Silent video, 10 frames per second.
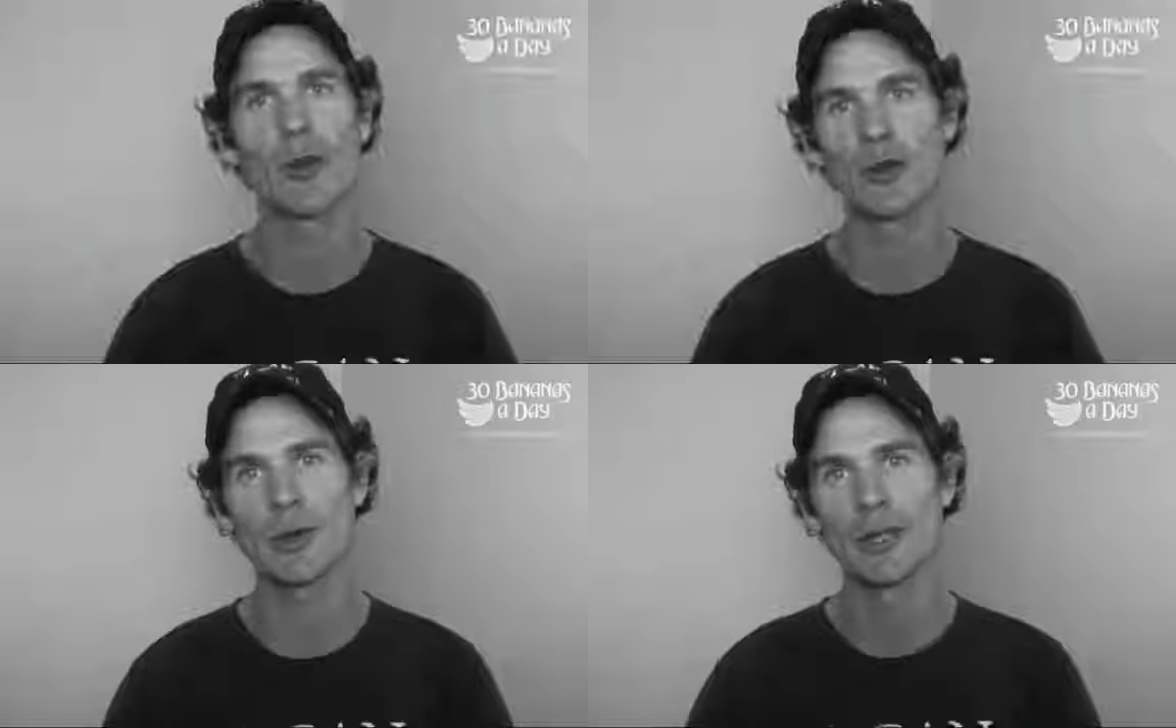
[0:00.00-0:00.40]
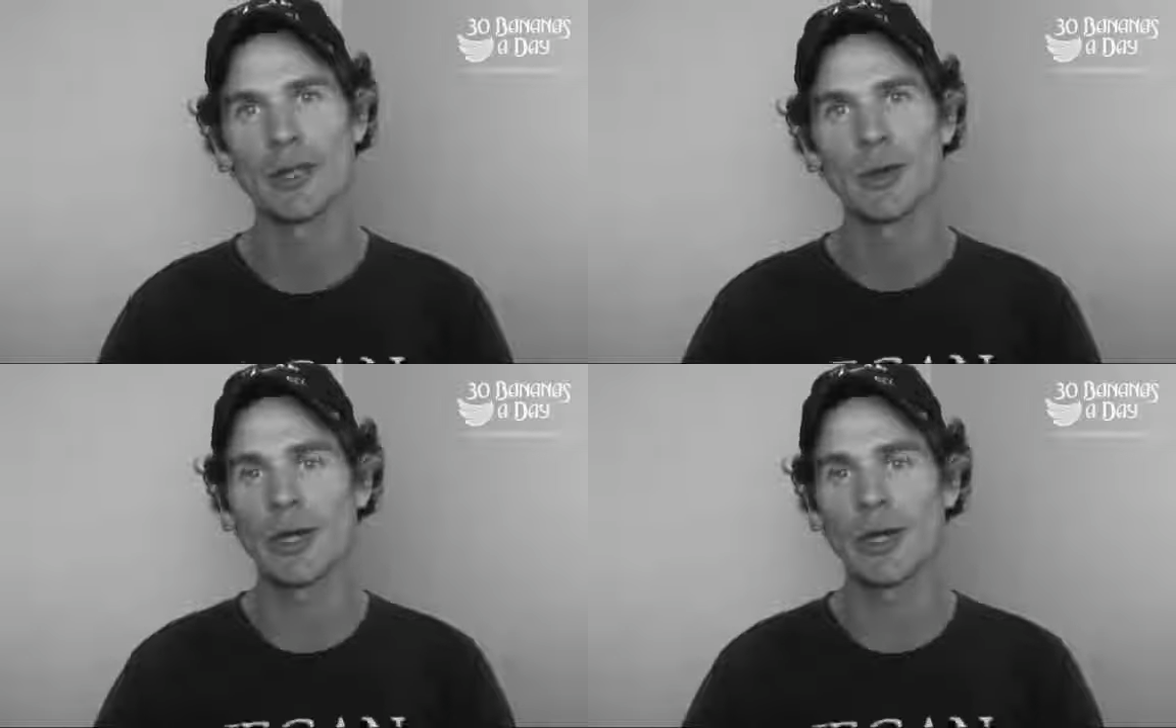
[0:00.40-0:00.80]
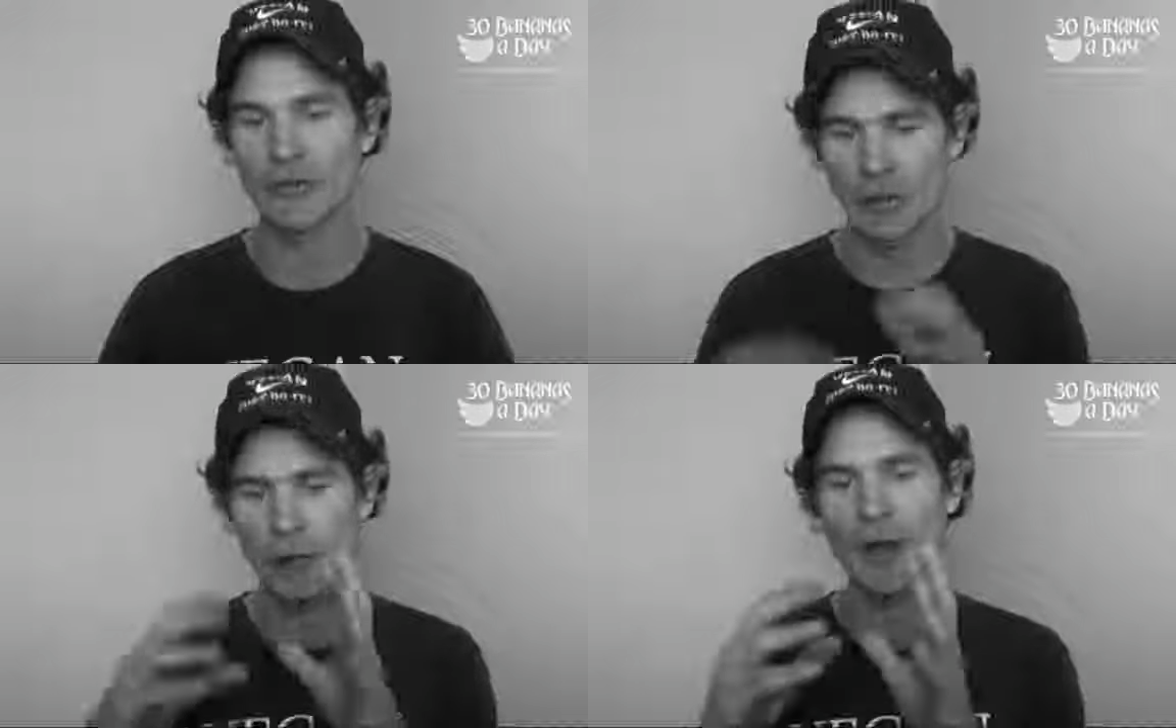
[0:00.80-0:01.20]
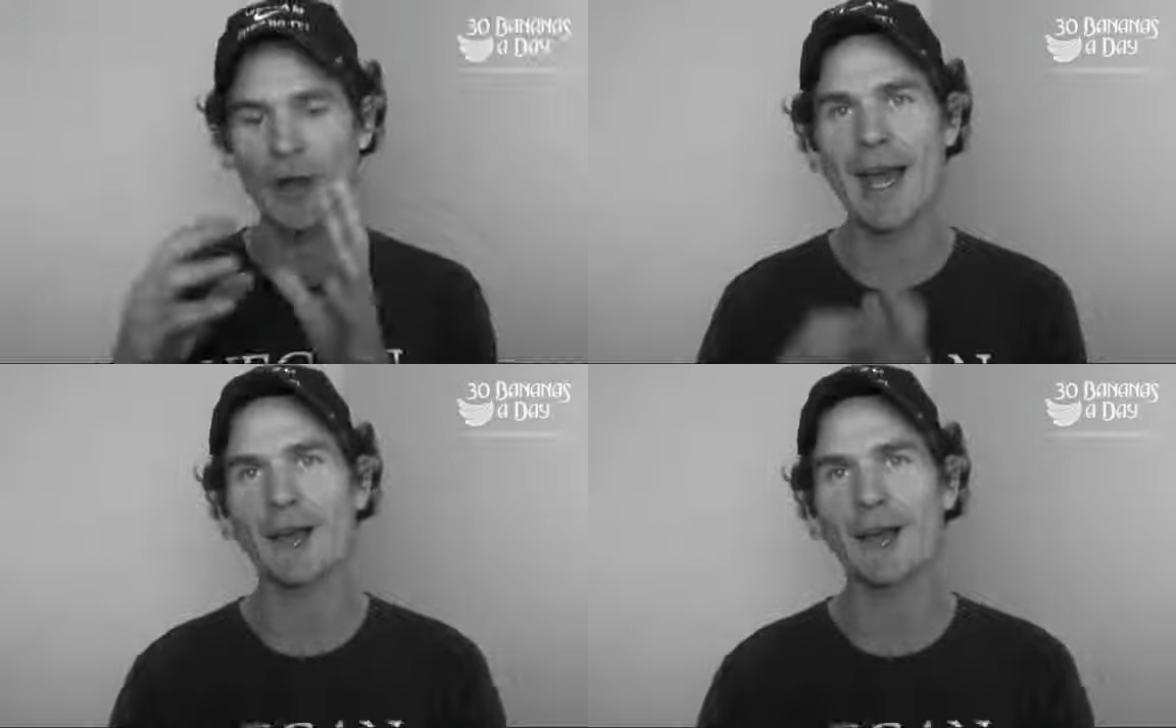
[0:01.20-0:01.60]
do we? We just see right
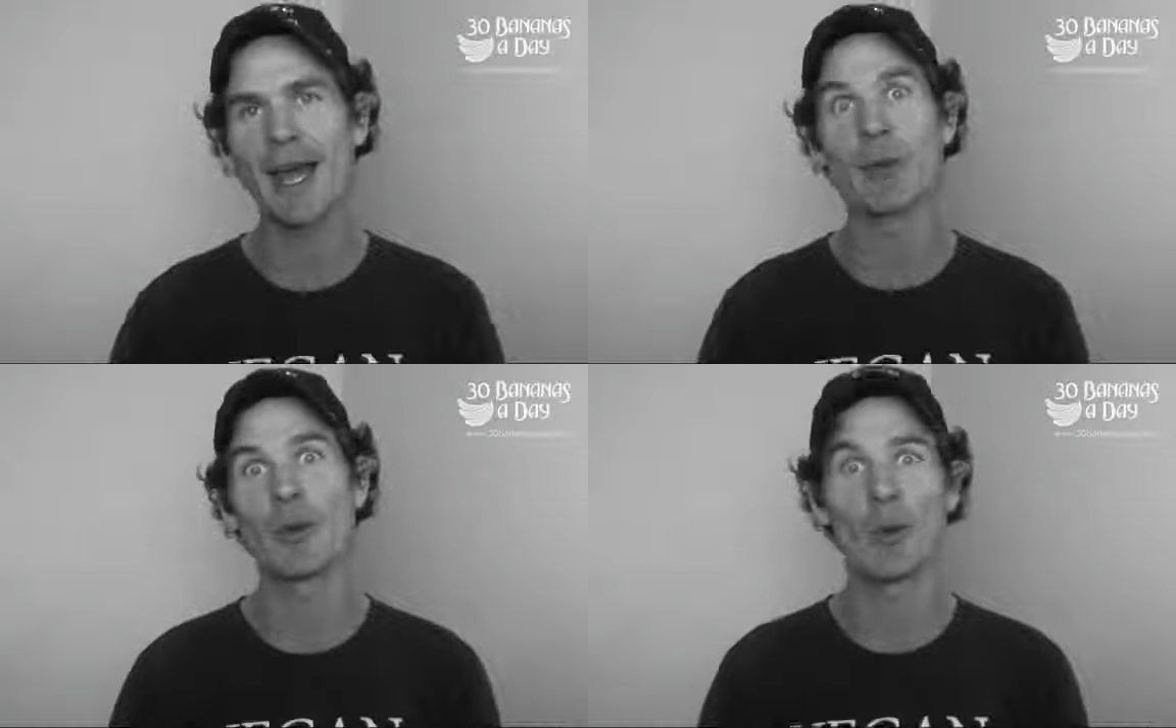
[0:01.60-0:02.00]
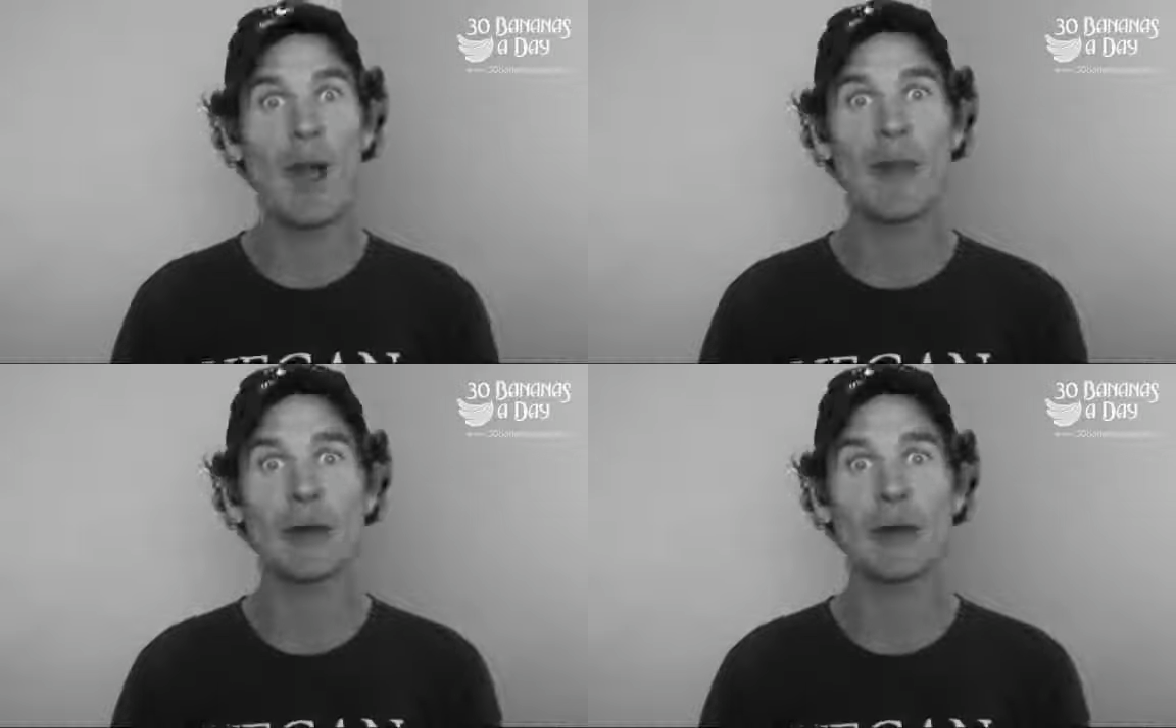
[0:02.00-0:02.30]
now today. We think, wow,